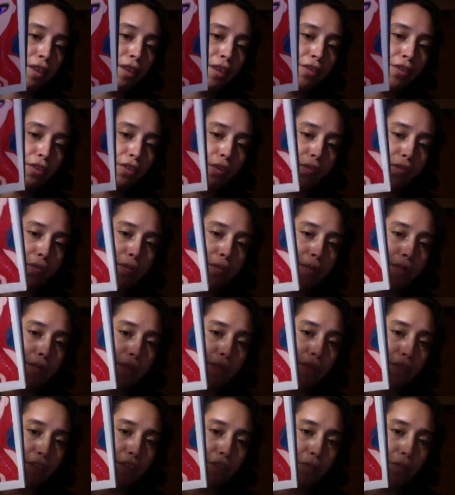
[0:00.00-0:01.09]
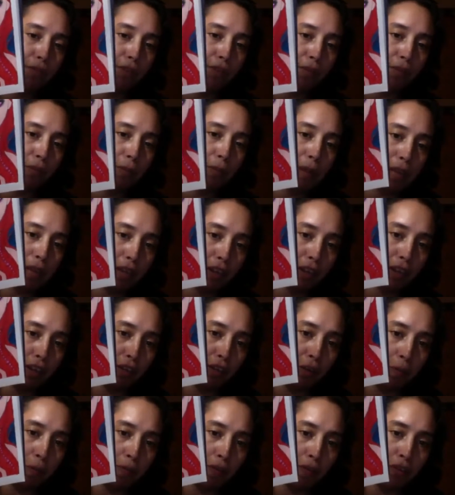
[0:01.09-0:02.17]
I don't remember if these were done with my
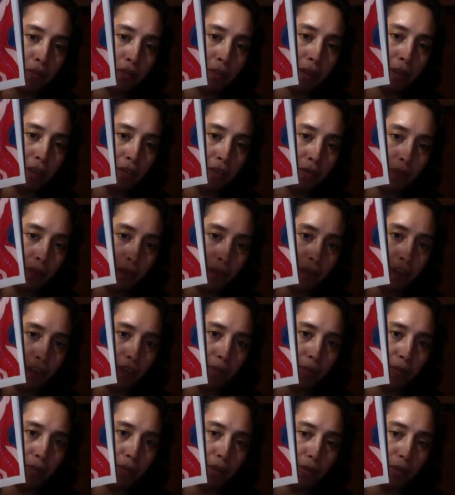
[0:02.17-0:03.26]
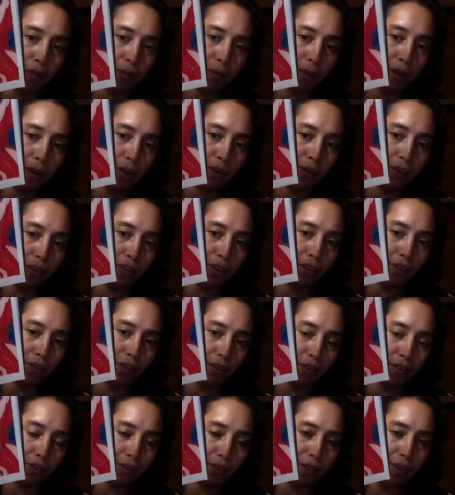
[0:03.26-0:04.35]
colored brush pens or if these were done with my
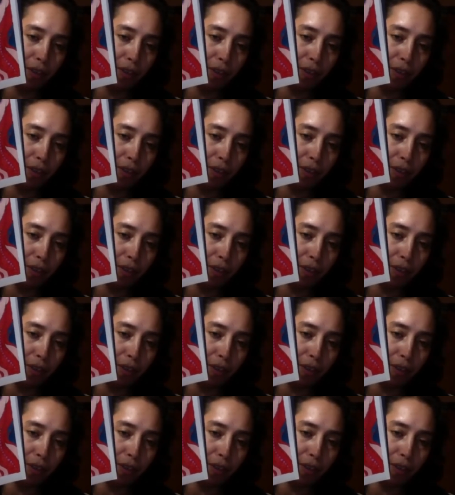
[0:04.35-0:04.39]
Artezas.